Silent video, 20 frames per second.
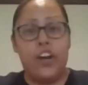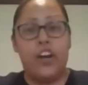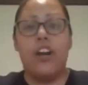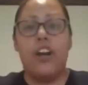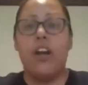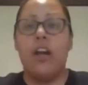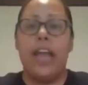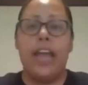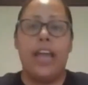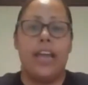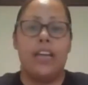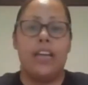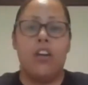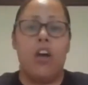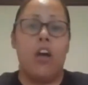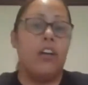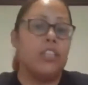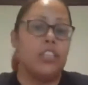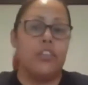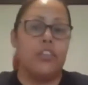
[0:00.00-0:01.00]
and
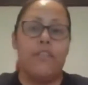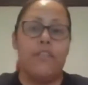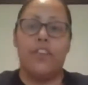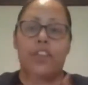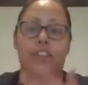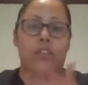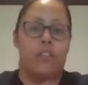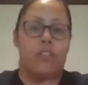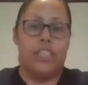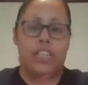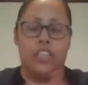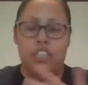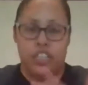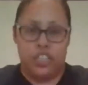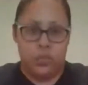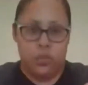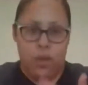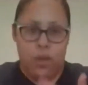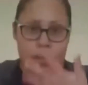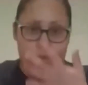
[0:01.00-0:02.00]
also for those that just
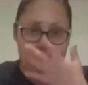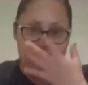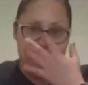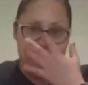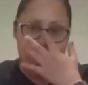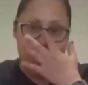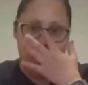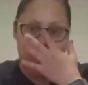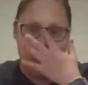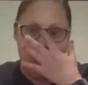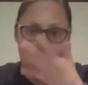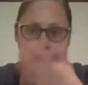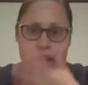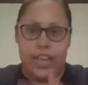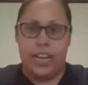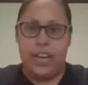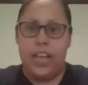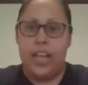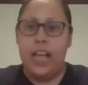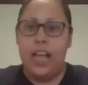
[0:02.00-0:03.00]
want to refer to it
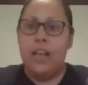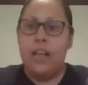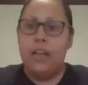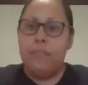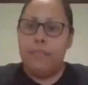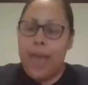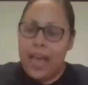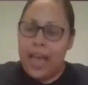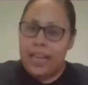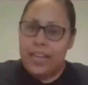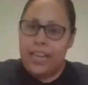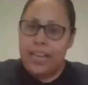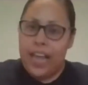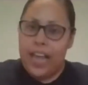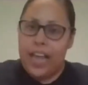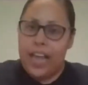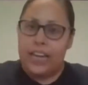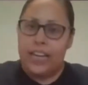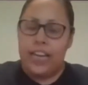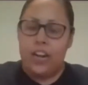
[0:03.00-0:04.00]
back
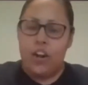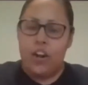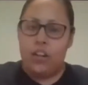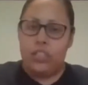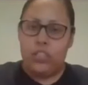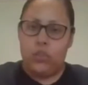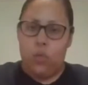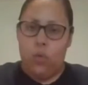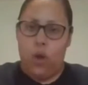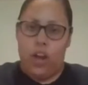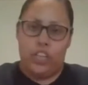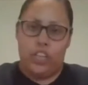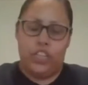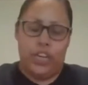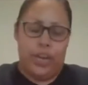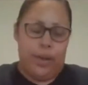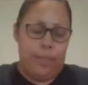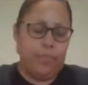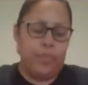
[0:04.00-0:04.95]
again can also watch it.